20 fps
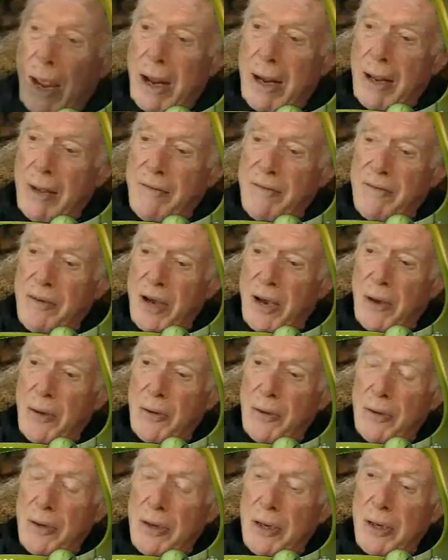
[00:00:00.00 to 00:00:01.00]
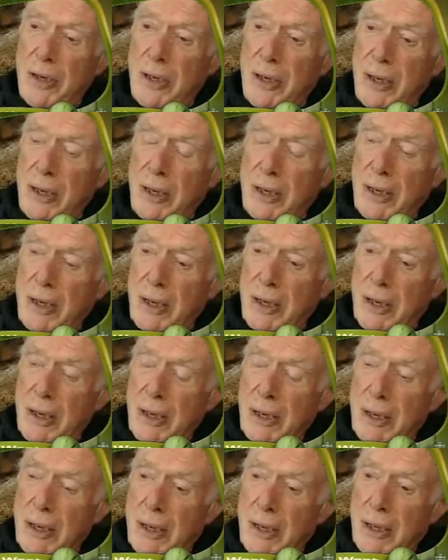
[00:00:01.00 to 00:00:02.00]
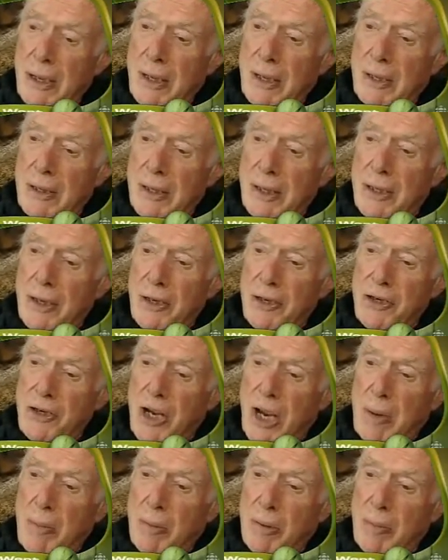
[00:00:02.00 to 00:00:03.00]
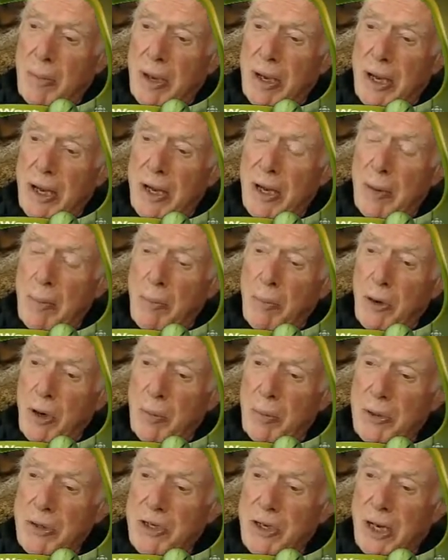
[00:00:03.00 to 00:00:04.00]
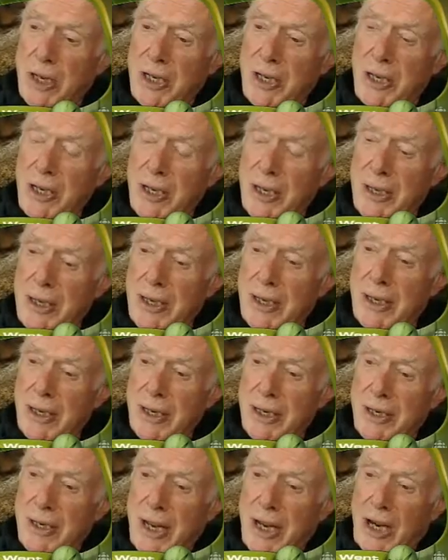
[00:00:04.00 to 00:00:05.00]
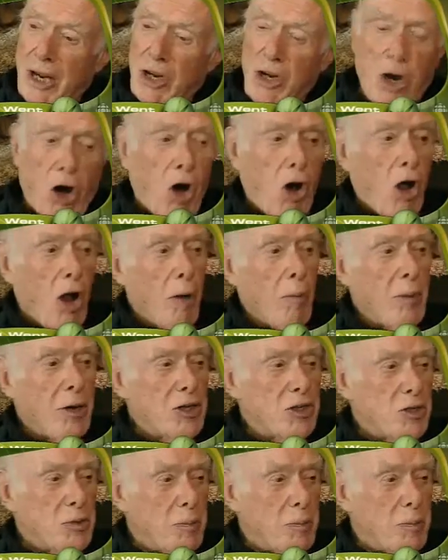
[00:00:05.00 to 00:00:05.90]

and I found that the chambermaid had purposely taken all my